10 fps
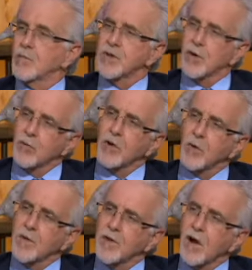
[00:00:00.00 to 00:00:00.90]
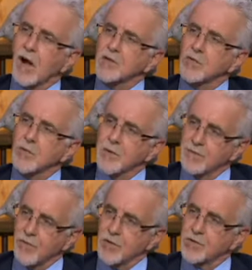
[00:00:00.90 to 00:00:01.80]
we don't know what the cost will be
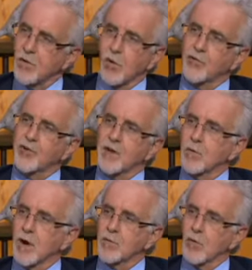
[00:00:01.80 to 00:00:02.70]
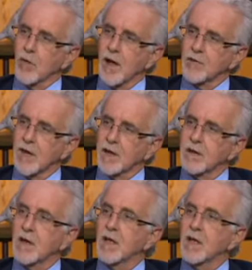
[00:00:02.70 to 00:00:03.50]
for a whole citywide rollout yet.